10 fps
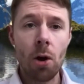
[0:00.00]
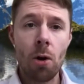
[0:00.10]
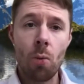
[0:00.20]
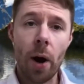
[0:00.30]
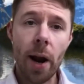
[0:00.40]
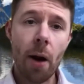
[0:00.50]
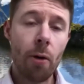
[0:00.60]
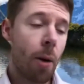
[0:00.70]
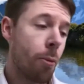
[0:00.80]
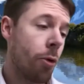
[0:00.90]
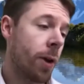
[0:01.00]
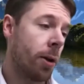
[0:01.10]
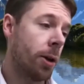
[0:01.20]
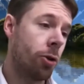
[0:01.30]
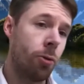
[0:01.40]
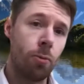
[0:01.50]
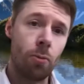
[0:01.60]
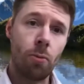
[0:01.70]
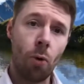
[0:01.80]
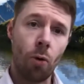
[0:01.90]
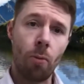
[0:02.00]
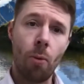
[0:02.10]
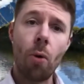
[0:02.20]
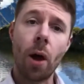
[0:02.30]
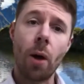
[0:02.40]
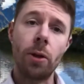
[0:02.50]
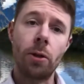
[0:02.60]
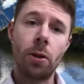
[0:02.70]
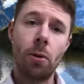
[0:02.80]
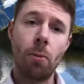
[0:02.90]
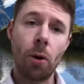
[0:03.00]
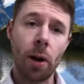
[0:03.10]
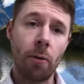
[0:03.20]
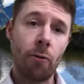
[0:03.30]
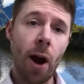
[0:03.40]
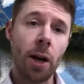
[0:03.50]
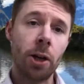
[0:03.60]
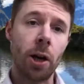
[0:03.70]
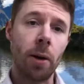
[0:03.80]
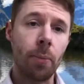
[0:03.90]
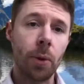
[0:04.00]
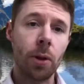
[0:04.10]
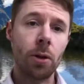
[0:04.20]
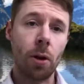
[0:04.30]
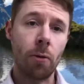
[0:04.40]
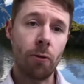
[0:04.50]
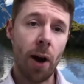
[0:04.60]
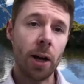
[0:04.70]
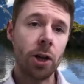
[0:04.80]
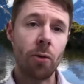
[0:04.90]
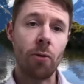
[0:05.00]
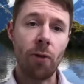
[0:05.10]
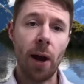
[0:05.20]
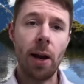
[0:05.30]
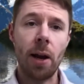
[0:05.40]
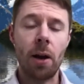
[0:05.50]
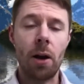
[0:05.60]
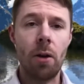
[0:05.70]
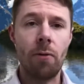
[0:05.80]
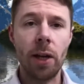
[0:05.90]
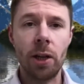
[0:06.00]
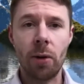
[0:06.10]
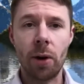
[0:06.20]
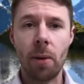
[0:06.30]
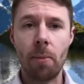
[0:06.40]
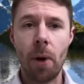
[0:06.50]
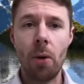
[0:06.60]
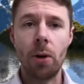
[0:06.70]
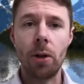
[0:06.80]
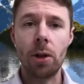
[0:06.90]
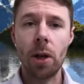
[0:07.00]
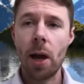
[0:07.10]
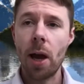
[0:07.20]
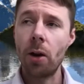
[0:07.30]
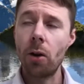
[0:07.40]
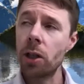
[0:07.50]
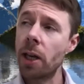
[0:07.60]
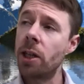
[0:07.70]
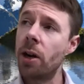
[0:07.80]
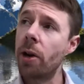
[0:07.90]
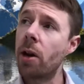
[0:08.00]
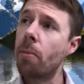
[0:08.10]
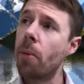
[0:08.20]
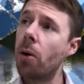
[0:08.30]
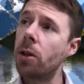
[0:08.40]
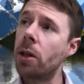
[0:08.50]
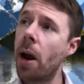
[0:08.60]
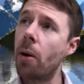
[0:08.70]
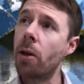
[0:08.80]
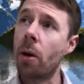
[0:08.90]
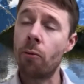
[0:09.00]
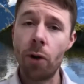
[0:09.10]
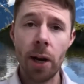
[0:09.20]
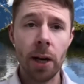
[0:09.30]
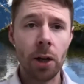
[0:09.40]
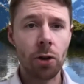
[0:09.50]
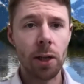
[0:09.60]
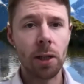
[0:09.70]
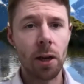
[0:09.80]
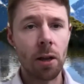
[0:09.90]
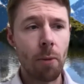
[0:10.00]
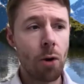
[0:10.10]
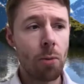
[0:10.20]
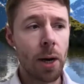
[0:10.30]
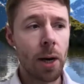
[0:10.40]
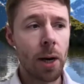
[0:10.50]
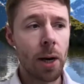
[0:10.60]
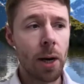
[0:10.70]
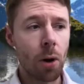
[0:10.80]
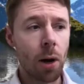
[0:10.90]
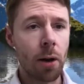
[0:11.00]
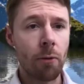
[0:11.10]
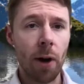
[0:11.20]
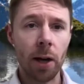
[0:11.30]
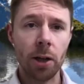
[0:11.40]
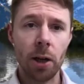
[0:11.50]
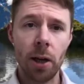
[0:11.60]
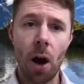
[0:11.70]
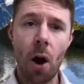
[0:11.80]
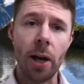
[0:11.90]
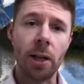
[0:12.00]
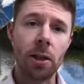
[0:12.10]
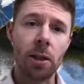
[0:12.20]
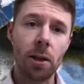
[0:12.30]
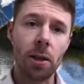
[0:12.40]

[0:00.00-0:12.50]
One area I'm moving into more and more, though, is modeling fracture. So fracture and failure of engineering components. And not just engineering components, an area that I'm really interested in at the moment is modeling fracture in ice